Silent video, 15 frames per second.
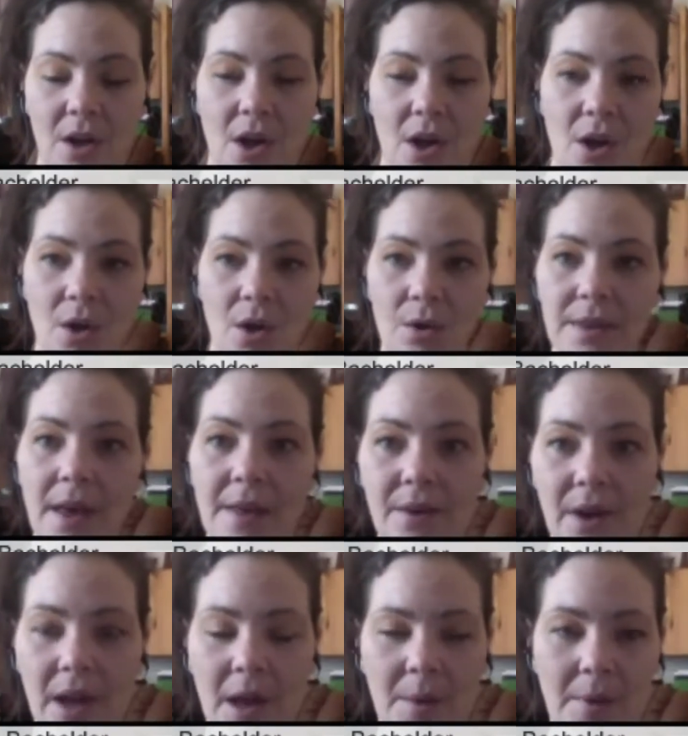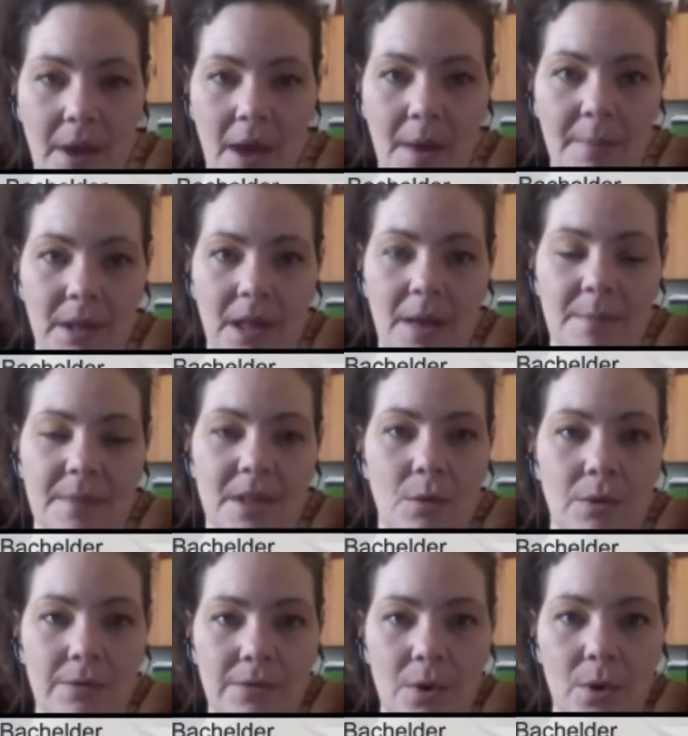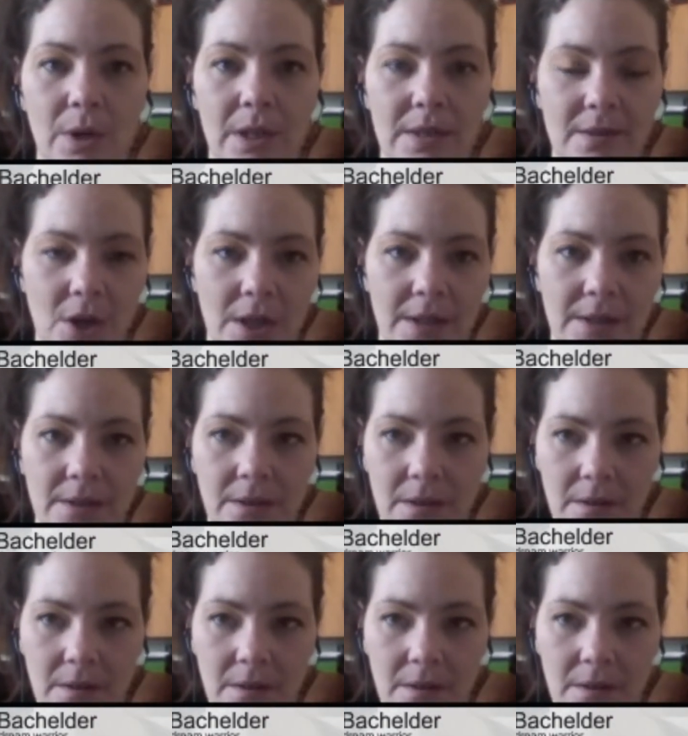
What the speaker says: or the other MLMs that will focus on